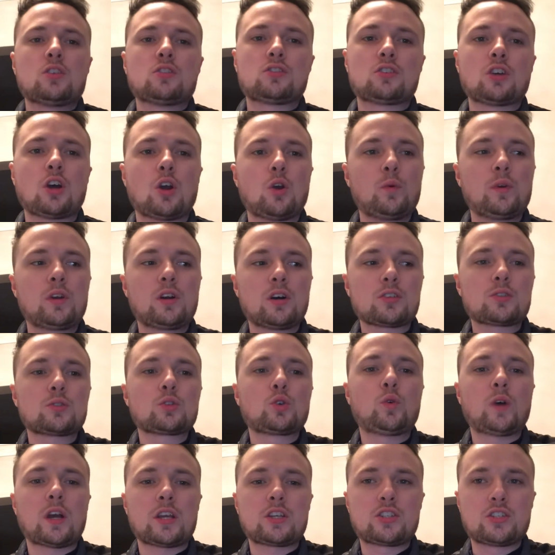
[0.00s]
So we've got
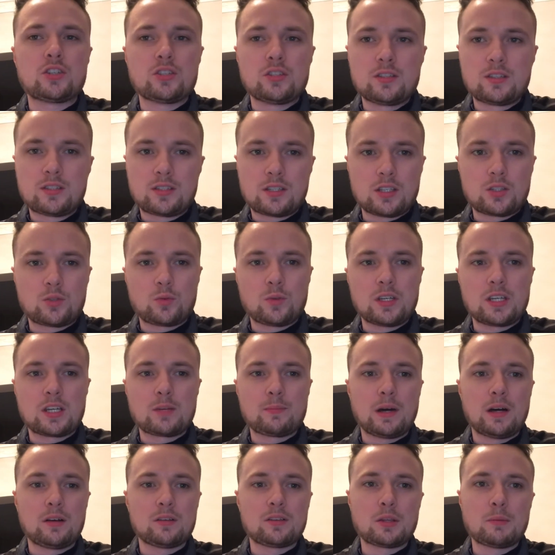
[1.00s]
some questions this week
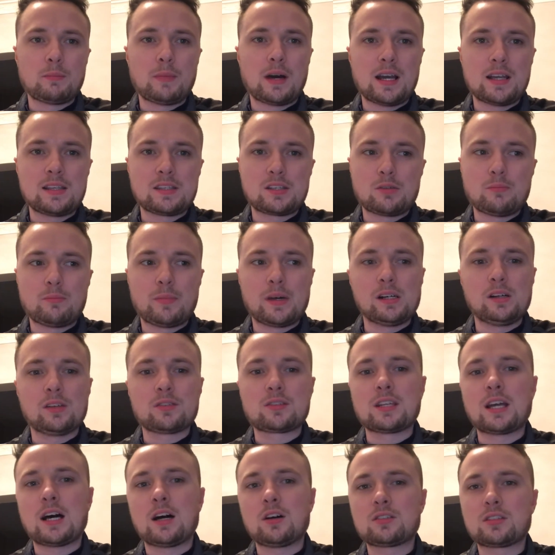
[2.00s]
about the MyZone
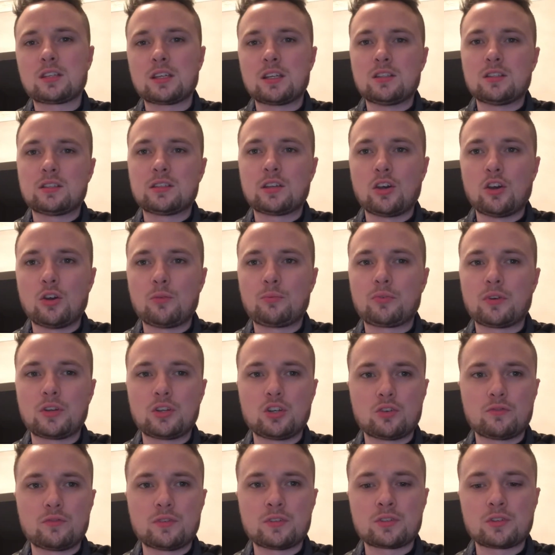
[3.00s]
belts and how to interpret
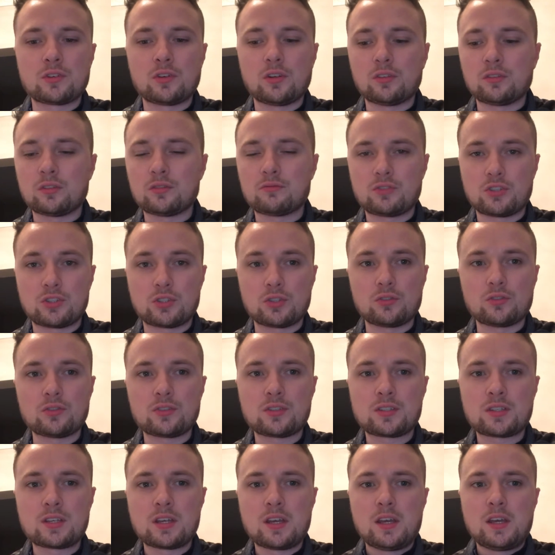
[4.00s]
your
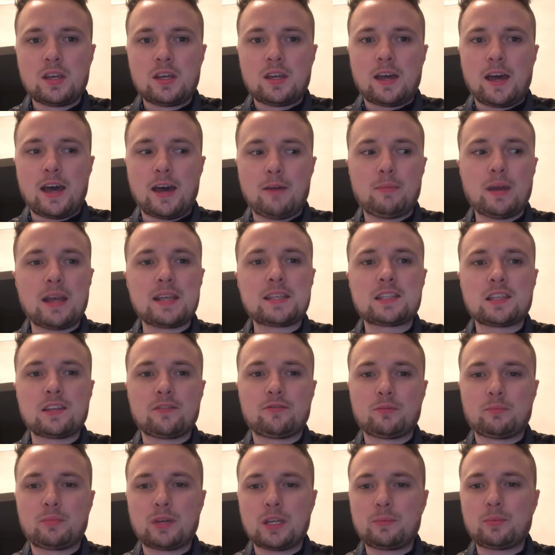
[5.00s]
results. Basically,
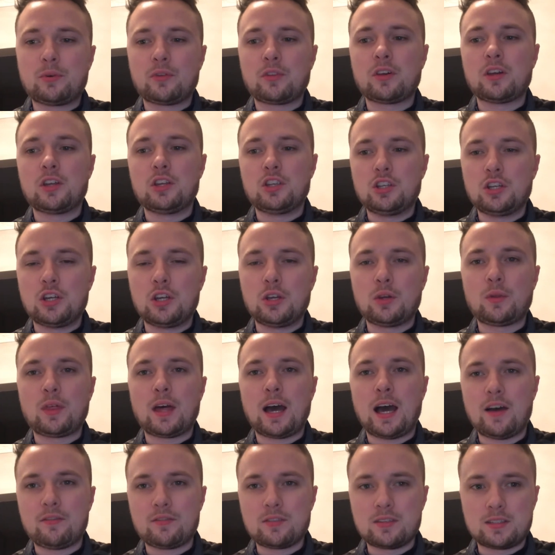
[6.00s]
for people that are new,
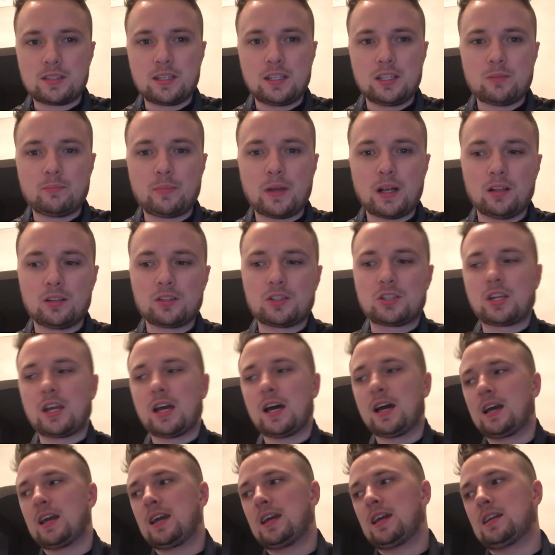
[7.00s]
that haven't seen the belts
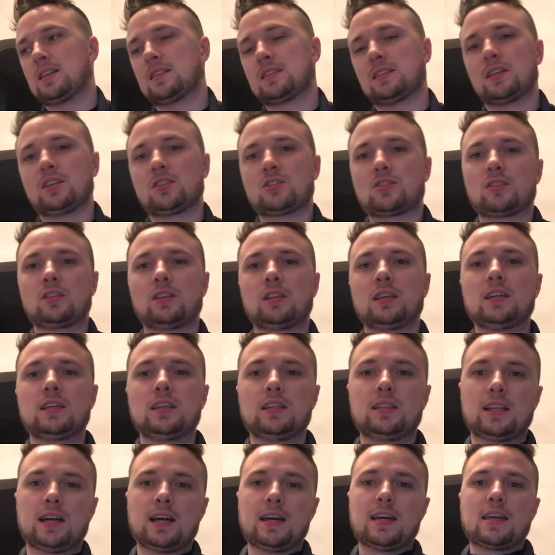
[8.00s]
yet, it is
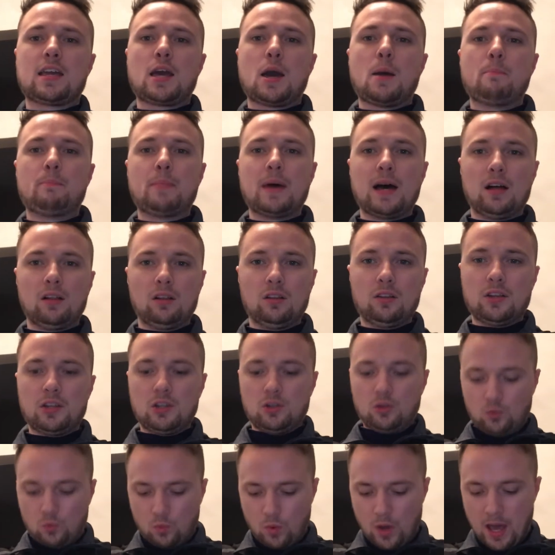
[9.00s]
literally like a belt that
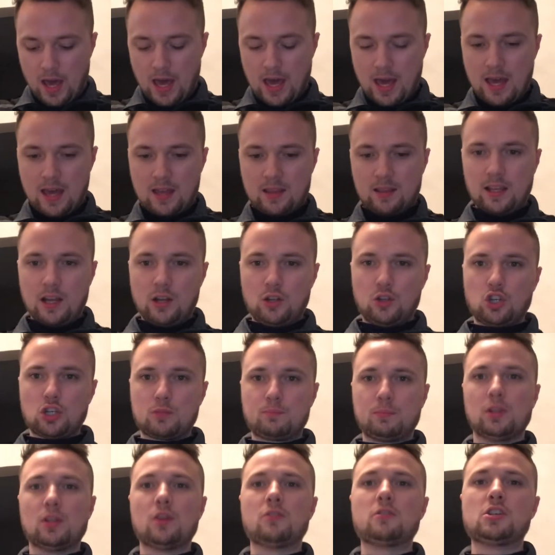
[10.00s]
you'll wear like
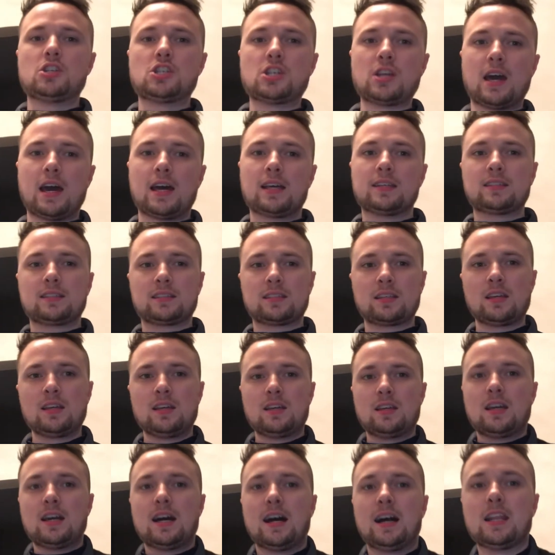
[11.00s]
just below your chest,
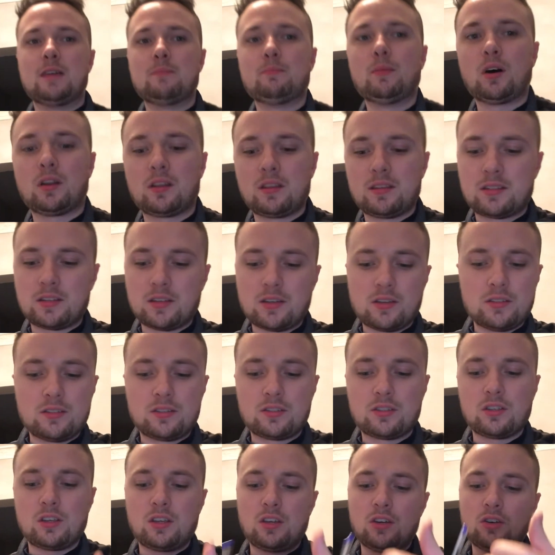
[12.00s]
and it
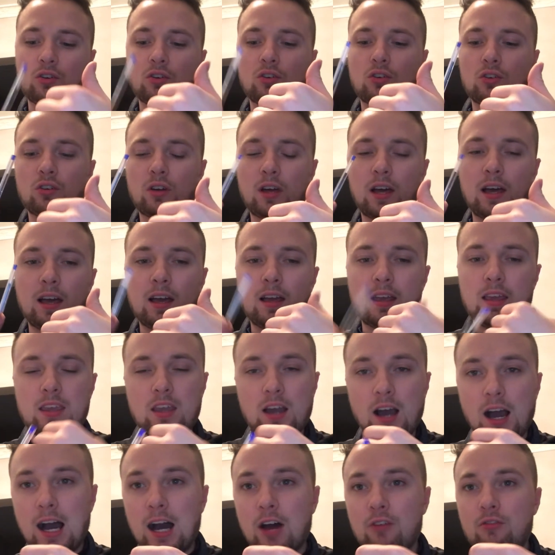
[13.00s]
monitors your
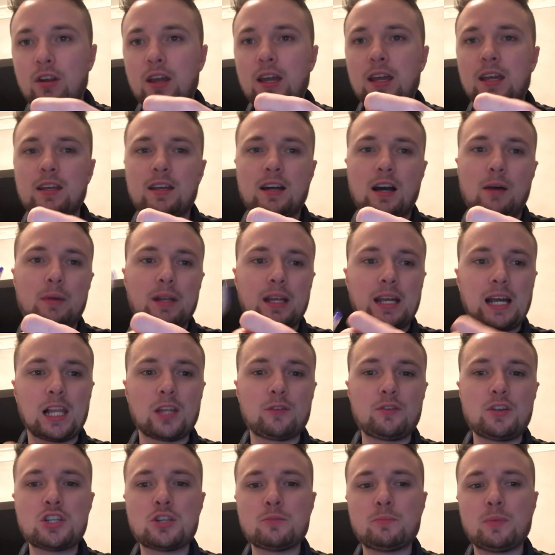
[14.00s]
heart rate, how many
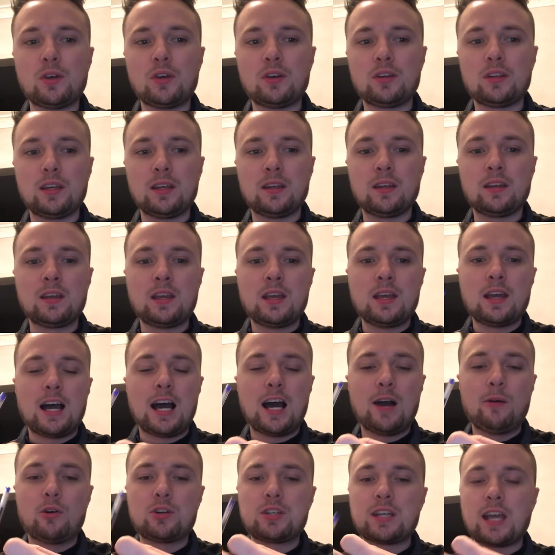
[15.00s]
calories you're burning,
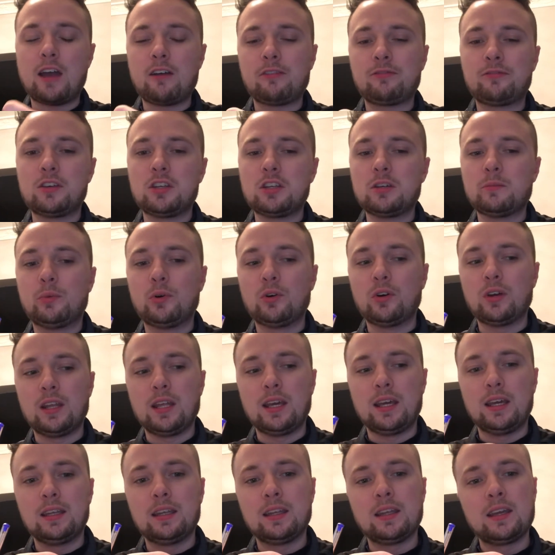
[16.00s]
how much effort you're putting
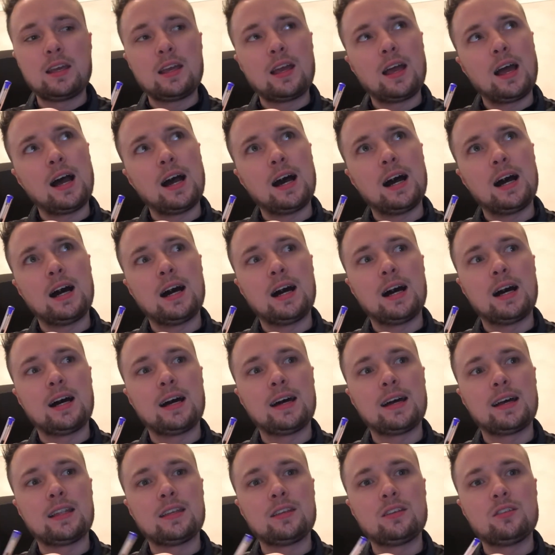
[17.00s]
in,
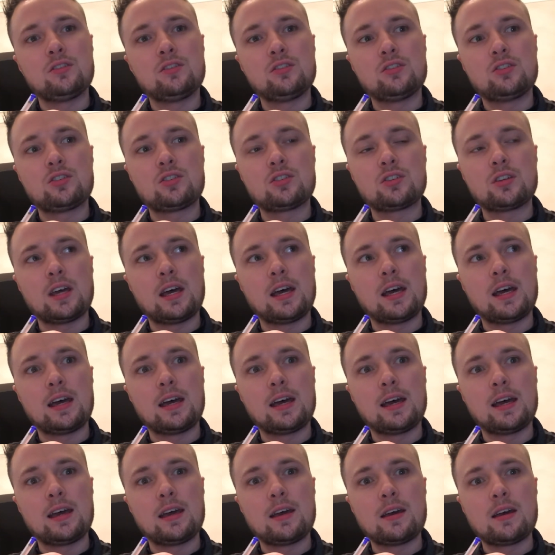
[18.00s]
and
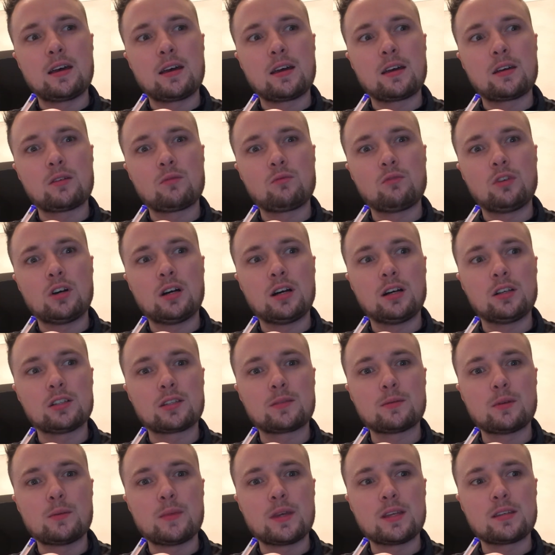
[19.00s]
what
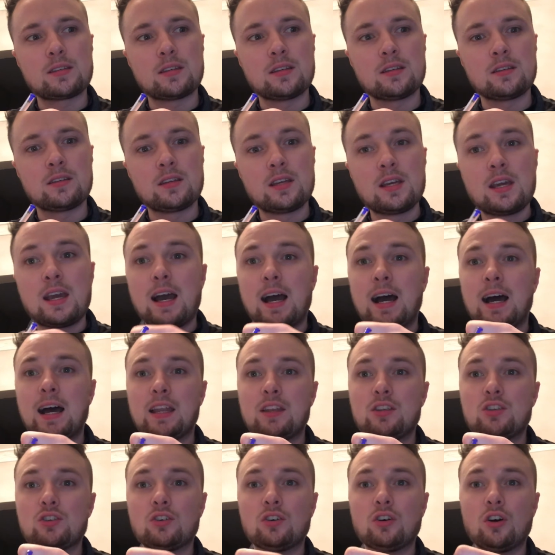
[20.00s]
else am I missing?
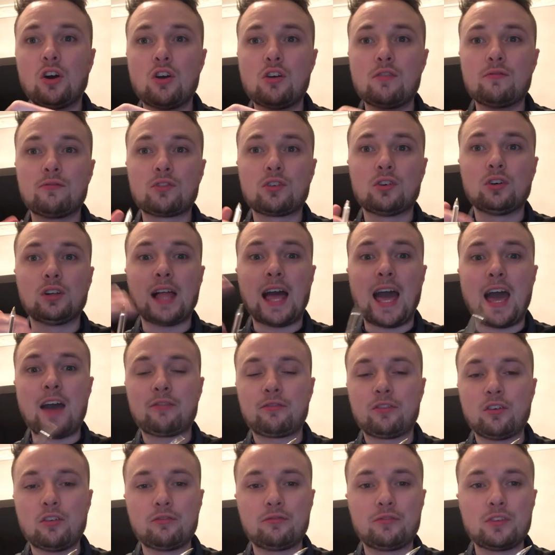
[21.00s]
And your overall
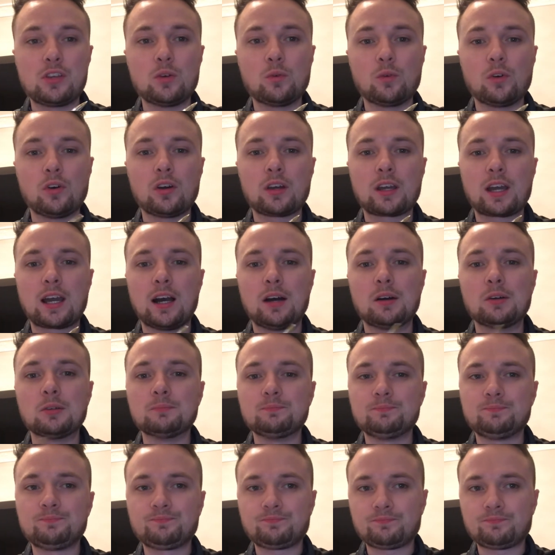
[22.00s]
effort for your workout.